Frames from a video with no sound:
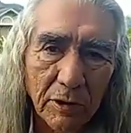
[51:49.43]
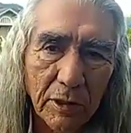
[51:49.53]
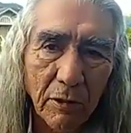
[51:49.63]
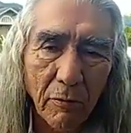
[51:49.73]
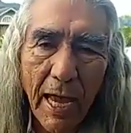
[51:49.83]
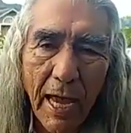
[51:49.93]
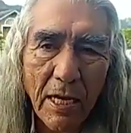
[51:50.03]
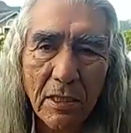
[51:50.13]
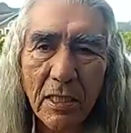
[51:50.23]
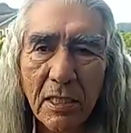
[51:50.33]
We
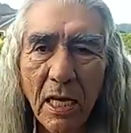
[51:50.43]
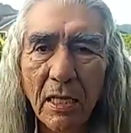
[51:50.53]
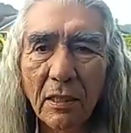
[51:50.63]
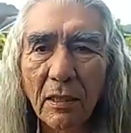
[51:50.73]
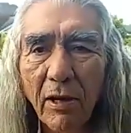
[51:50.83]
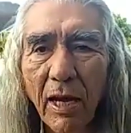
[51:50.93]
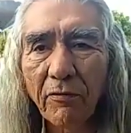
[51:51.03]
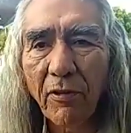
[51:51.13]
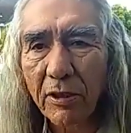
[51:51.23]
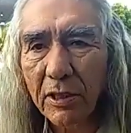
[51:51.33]
ask the sun, the grandfather